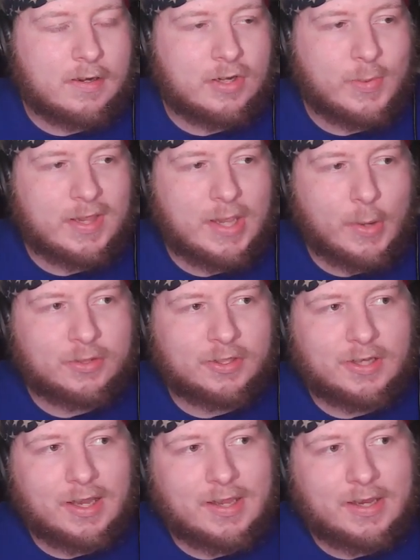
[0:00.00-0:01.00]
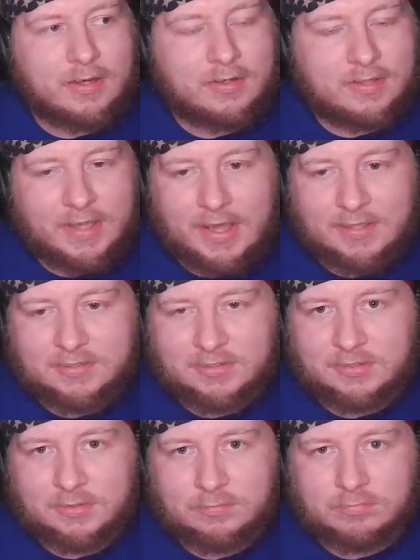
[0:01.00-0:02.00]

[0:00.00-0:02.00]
we go with our guy here and guess?